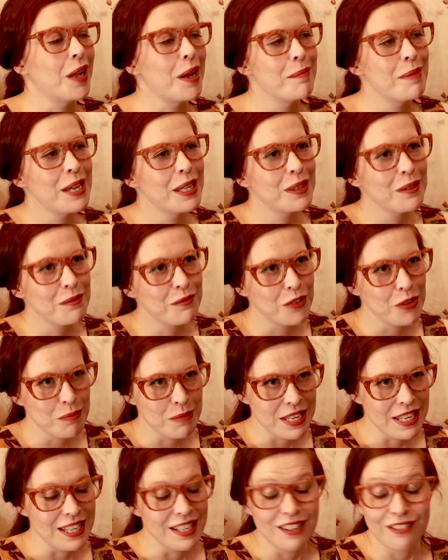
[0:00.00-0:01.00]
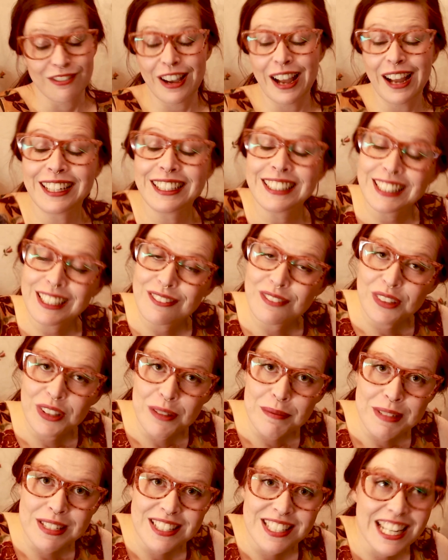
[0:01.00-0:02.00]
I make them for me, and if can live with
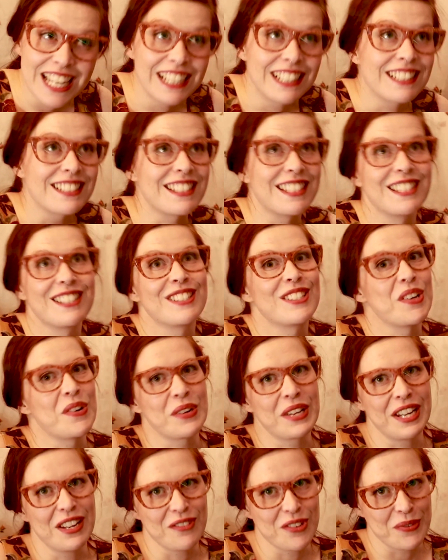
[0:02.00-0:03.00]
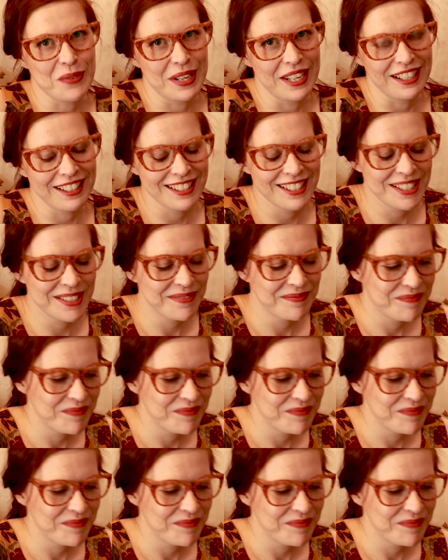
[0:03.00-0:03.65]
the mistakes, then so can everyone else.